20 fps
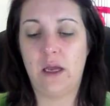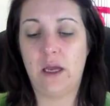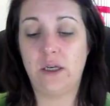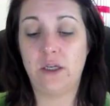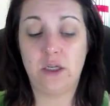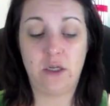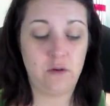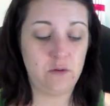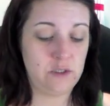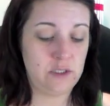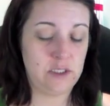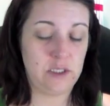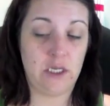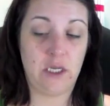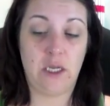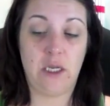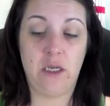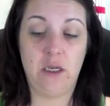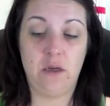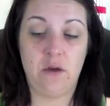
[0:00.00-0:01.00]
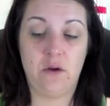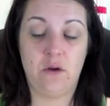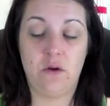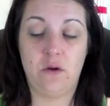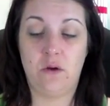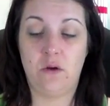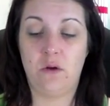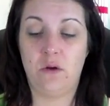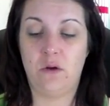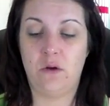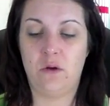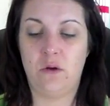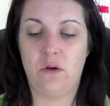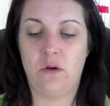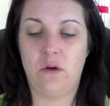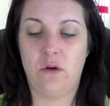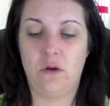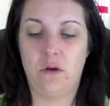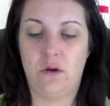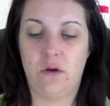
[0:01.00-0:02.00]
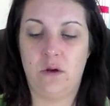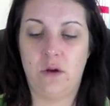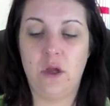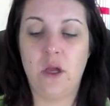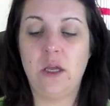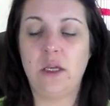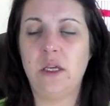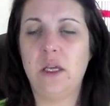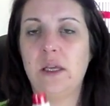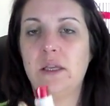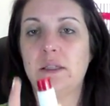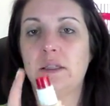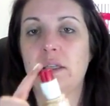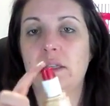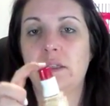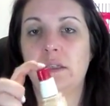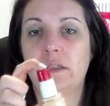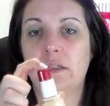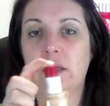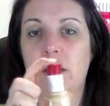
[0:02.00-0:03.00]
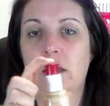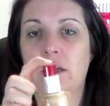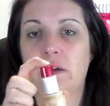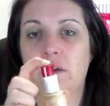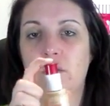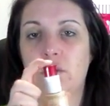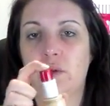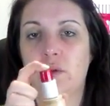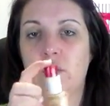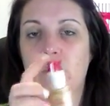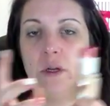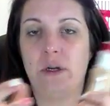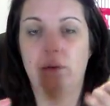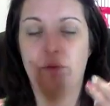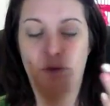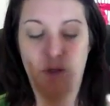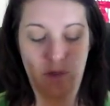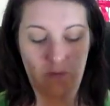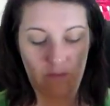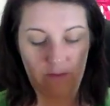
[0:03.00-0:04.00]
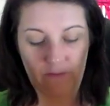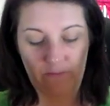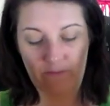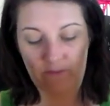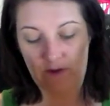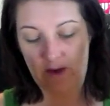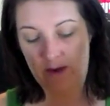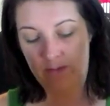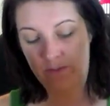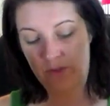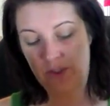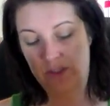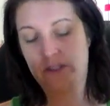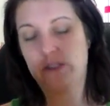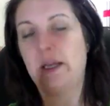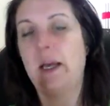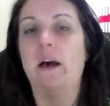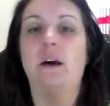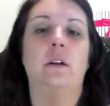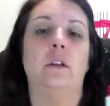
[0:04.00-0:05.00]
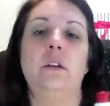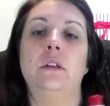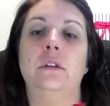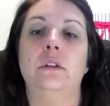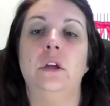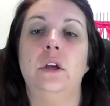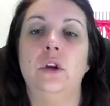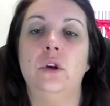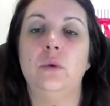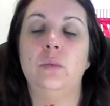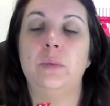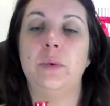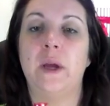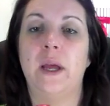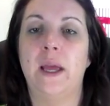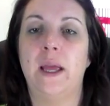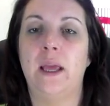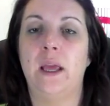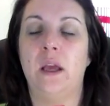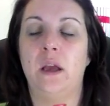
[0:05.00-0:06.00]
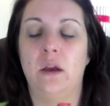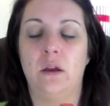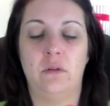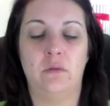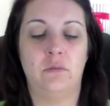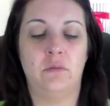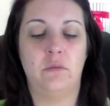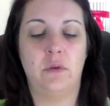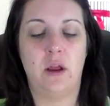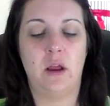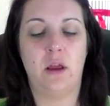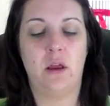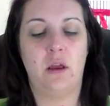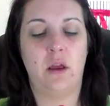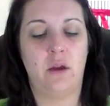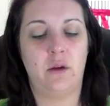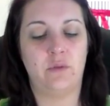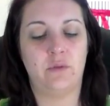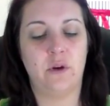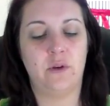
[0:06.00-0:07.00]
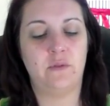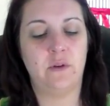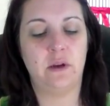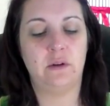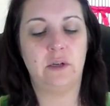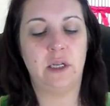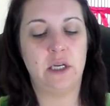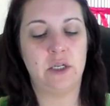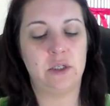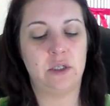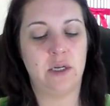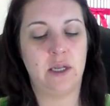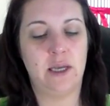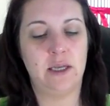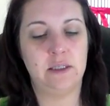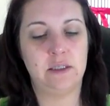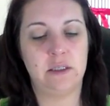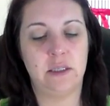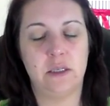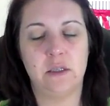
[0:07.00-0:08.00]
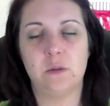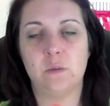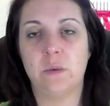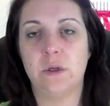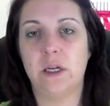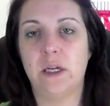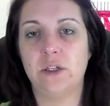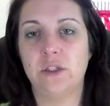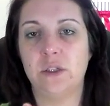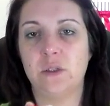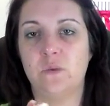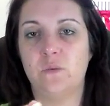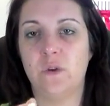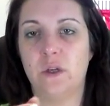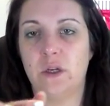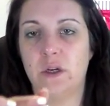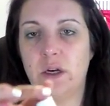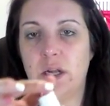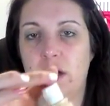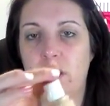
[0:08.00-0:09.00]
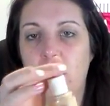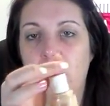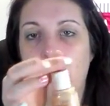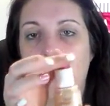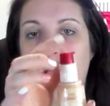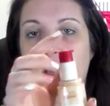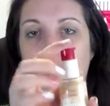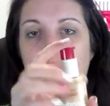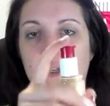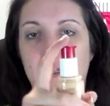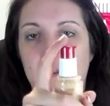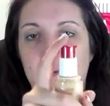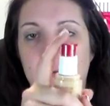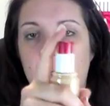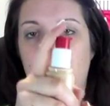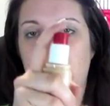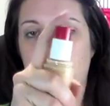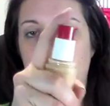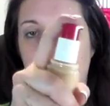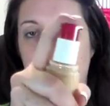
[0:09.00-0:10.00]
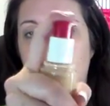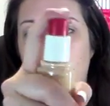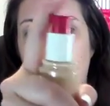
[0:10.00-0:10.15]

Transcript: I do see, yes, this is kind of cool. I don't know if I'm just out of the loop and every foundation has this, but I just figured out this one has a